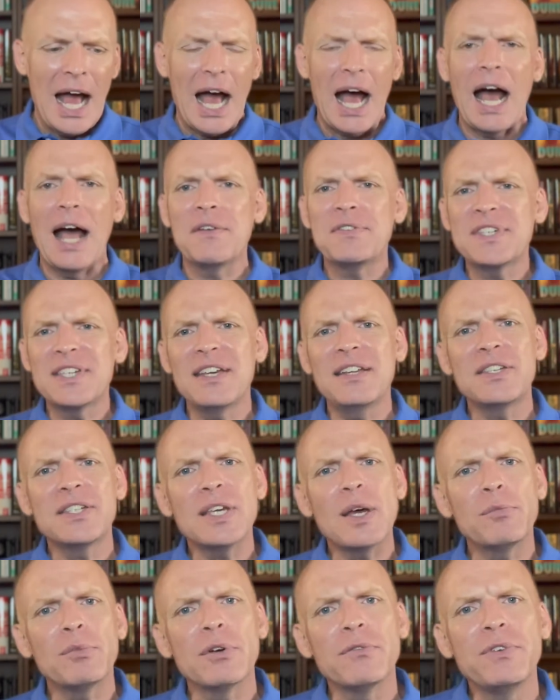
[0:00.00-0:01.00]
I've seen
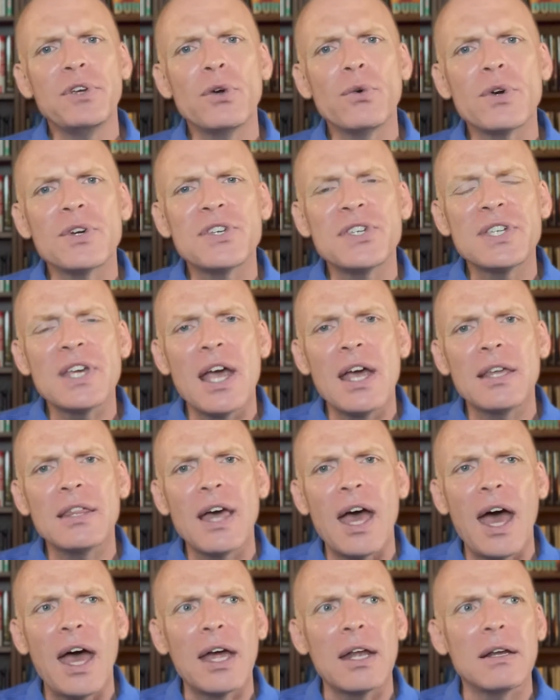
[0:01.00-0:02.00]
some reviewers say
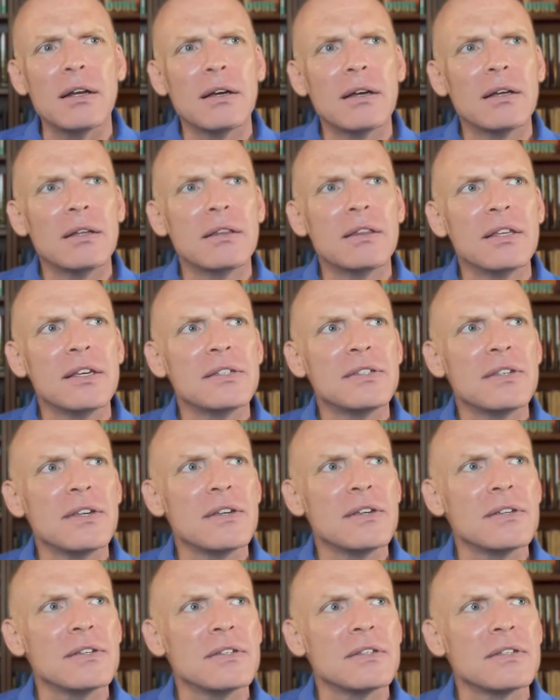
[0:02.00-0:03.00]
that this
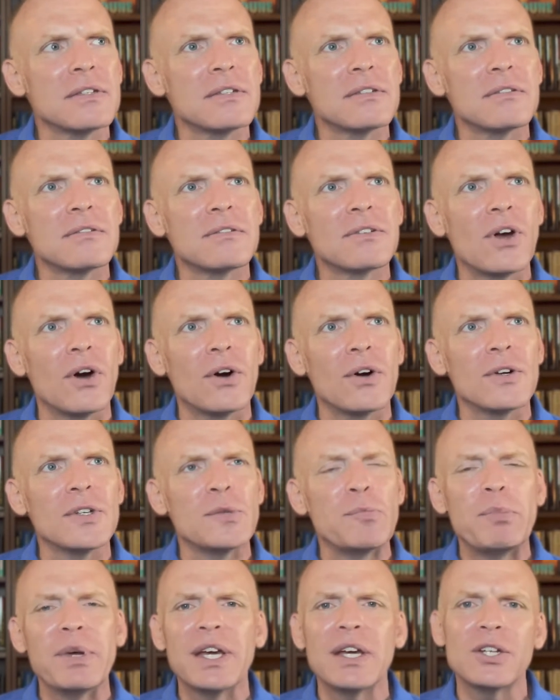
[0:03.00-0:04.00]
is Card's
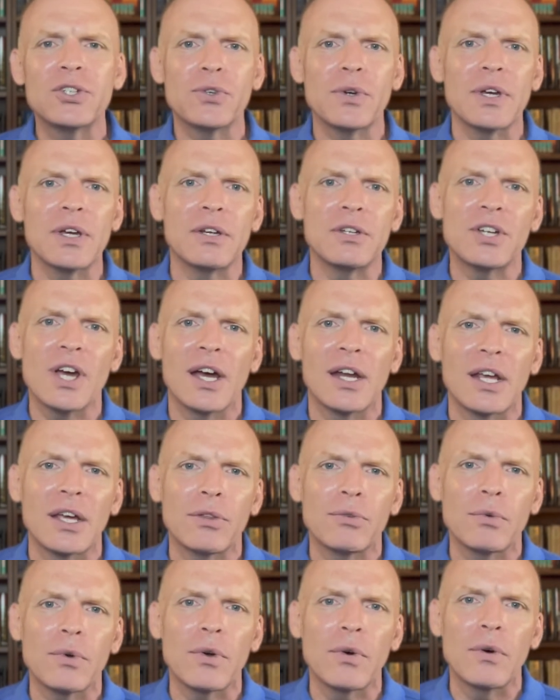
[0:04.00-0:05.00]
bigotry shining
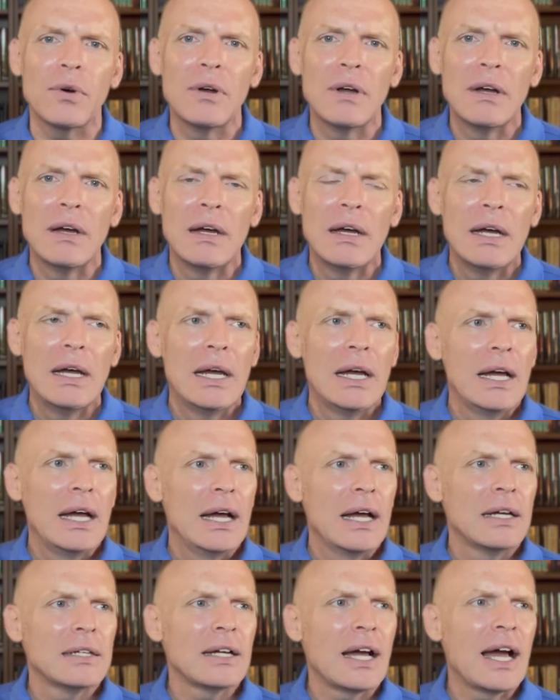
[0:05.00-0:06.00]
through.
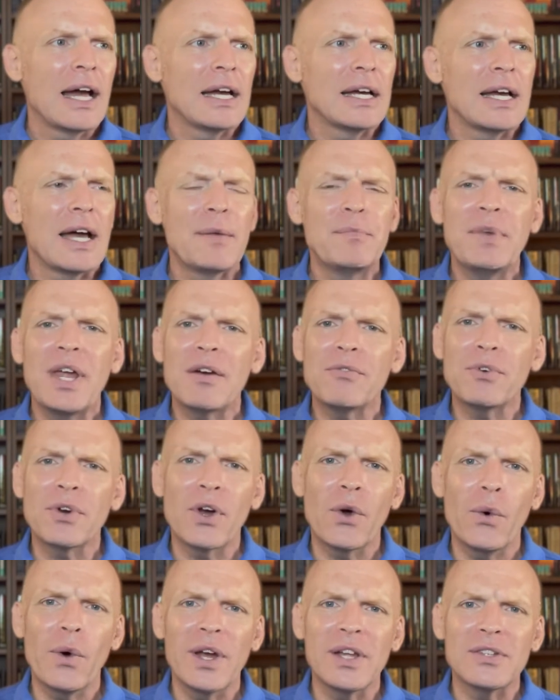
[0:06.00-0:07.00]
I'm never
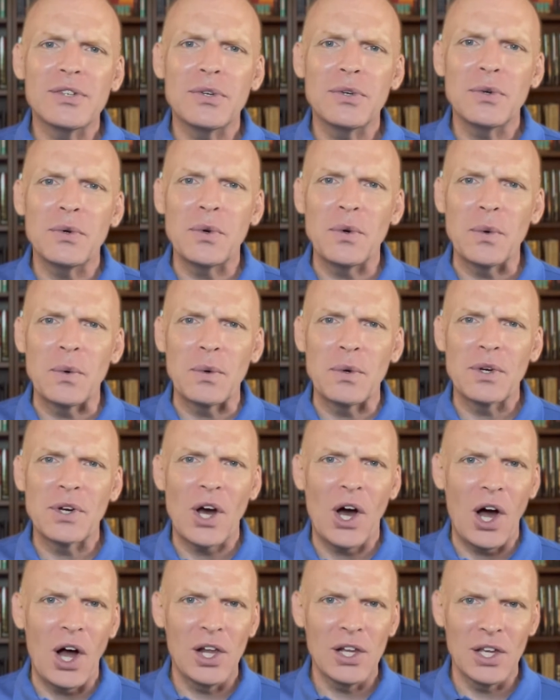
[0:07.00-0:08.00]
going to
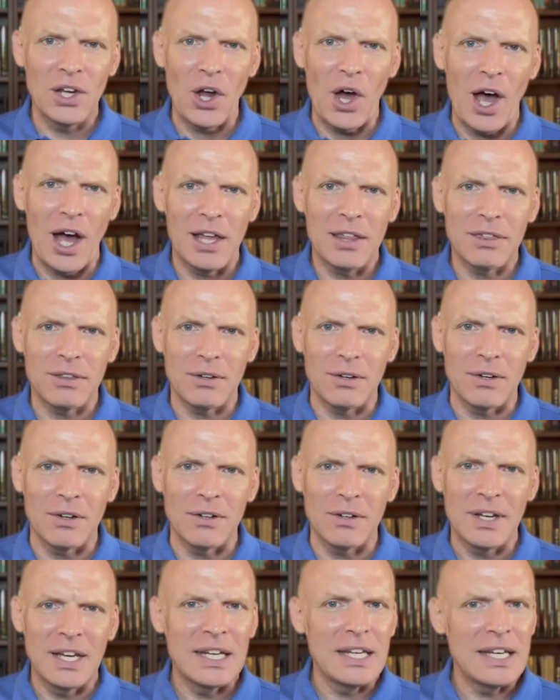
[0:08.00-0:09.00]
call an
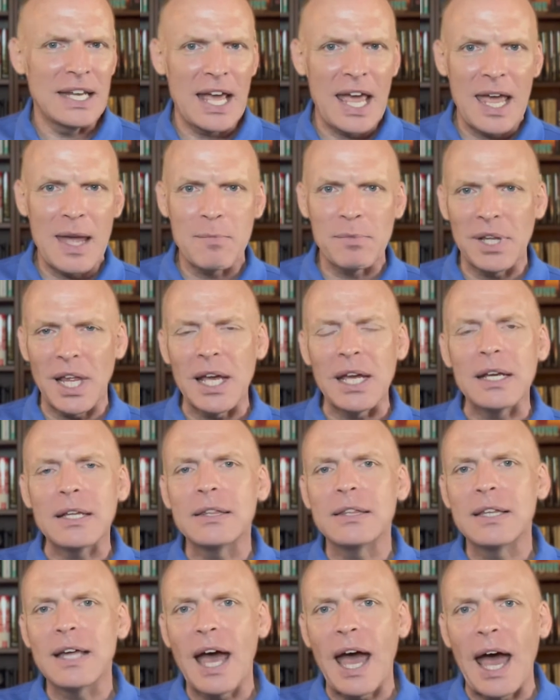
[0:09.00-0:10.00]
author a name
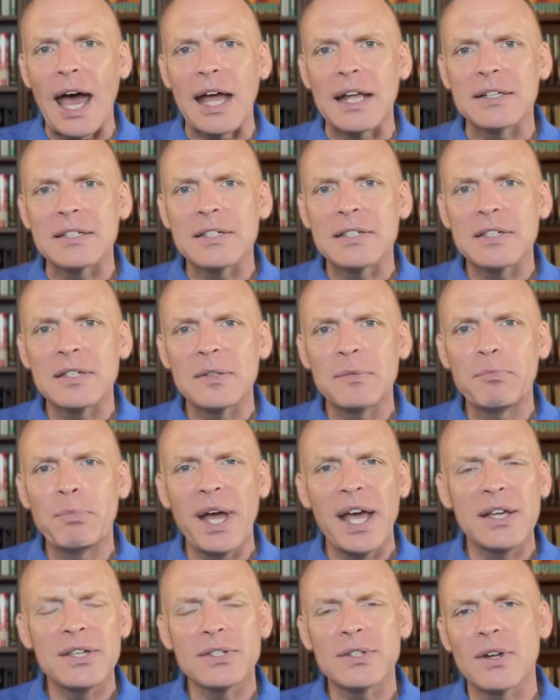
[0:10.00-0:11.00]
like that
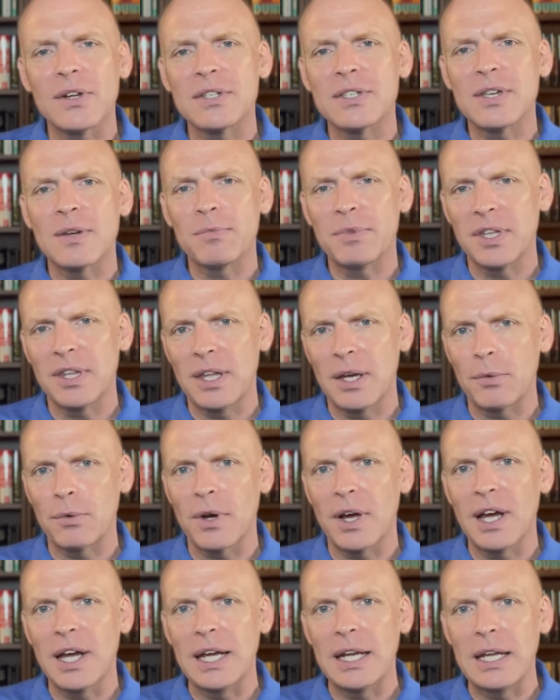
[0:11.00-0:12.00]
based on something they
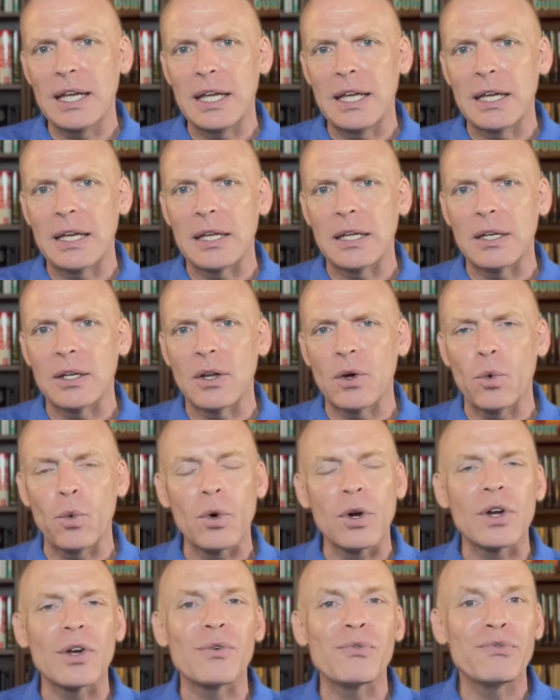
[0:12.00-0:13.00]
write in a
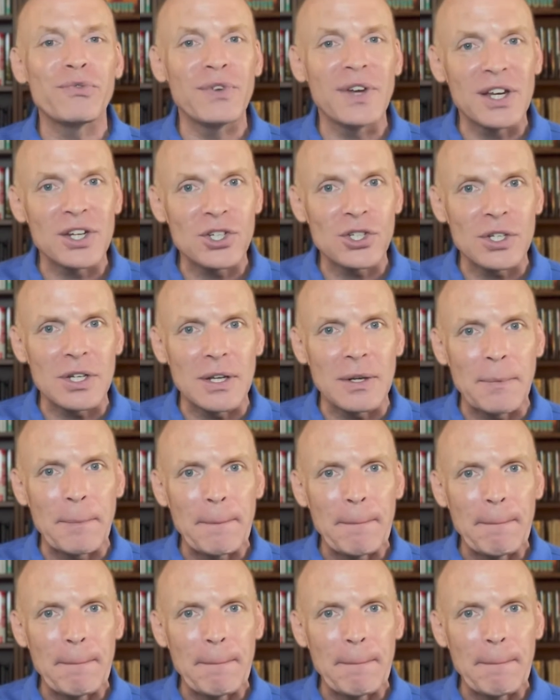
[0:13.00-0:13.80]
work of fiction.